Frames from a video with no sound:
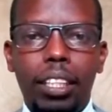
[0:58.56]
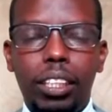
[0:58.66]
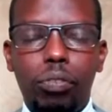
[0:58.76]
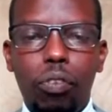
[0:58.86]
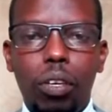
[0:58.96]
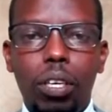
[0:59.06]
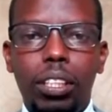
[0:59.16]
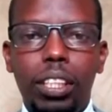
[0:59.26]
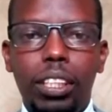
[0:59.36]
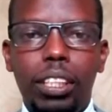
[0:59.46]

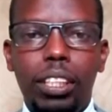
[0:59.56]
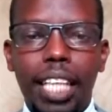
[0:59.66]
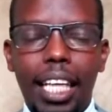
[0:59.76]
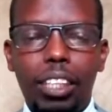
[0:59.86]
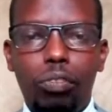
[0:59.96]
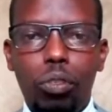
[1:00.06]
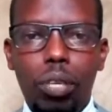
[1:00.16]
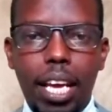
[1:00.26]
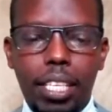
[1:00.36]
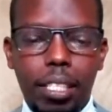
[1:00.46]
This next few
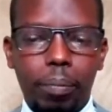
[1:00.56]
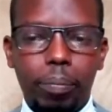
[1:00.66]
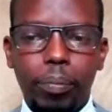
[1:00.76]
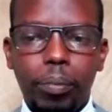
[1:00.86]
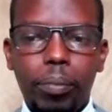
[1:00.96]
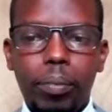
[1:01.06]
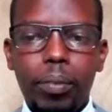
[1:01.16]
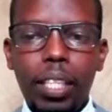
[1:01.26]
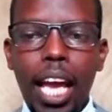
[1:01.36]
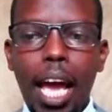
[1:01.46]
days,
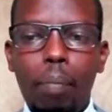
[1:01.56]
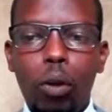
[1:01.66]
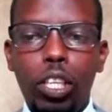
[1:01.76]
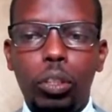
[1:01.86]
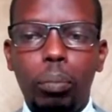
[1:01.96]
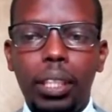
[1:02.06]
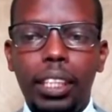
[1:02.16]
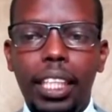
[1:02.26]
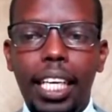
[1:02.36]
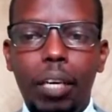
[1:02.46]
I am going to be
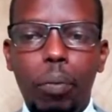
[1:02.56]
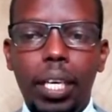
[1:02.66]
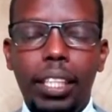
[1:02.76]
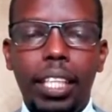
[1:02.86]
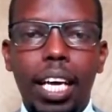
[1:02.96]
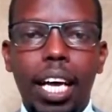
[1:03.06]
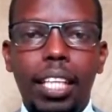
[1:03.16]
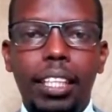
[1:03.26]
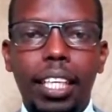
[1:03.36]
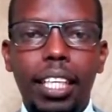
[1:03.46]
dealing with
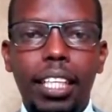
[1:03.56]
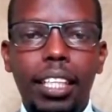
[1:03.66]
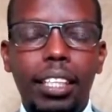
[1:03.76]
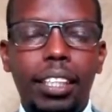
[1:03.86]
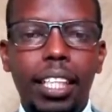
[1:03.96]
three